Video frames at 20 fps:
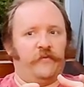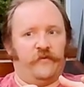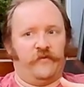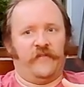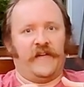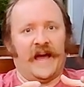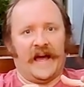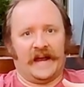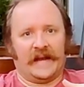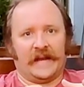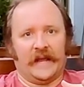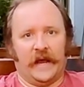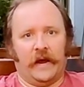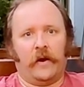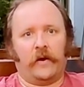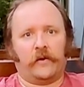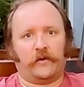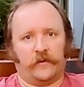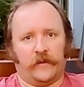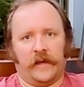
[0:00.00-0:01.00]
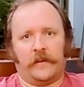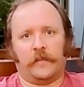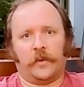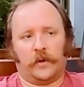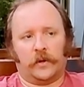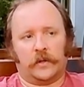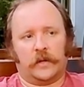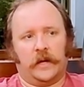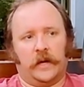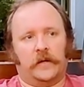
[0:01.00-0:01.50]
that character, that
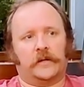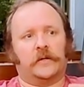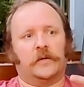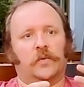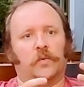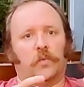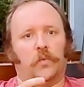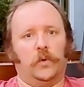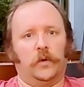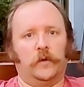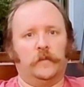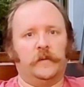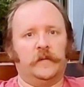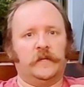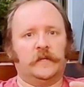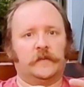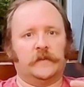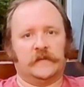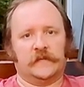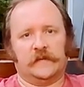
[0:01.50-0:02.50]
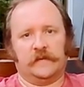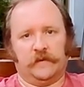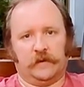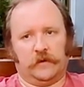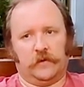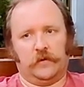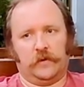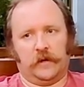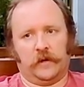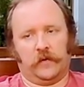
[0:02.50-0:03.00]
malt character, will be
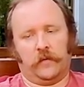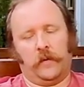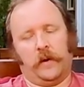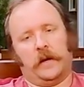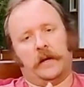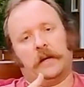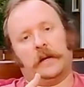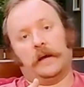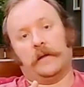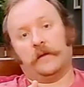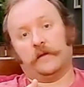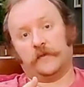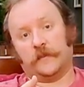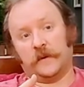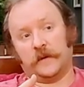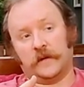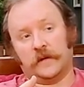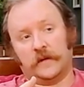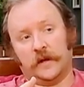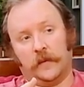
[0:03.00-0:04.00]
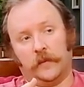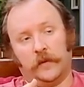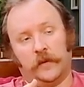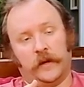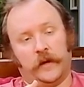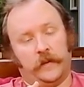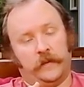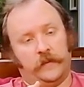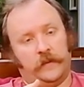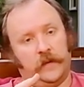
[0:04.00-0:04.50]
specific to that grain. Now, this being a double
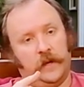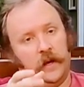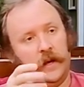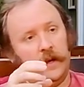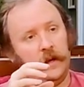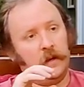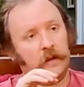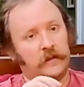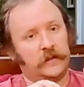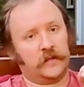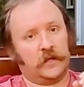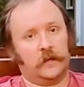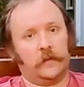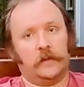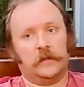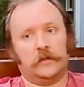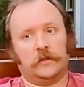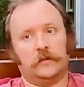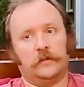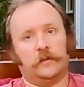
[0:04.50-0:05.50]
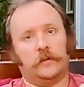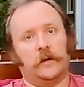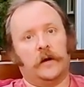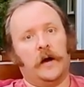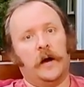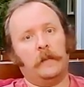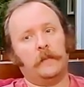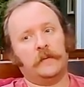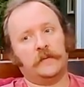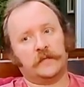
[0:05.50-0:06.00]
IPA, it's going to be super
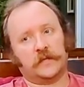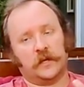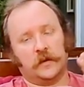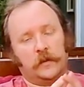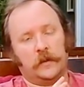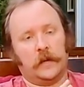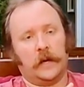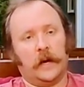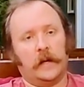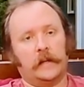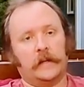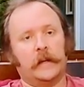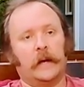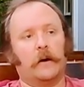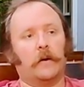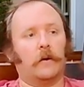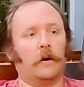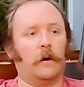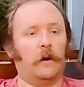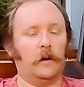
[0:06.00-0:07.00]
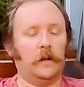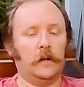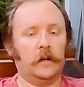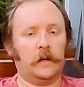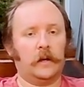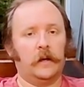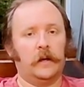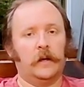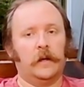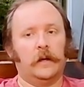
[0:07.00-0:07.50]
hopped, it's going to be highly
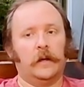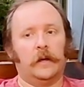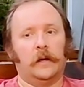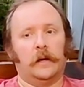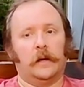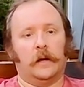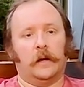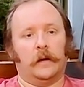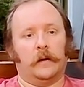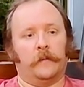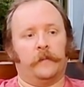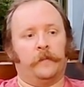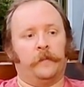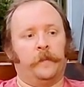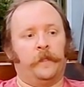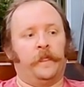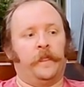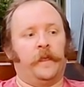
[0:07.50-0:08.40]
alcoholic. Um,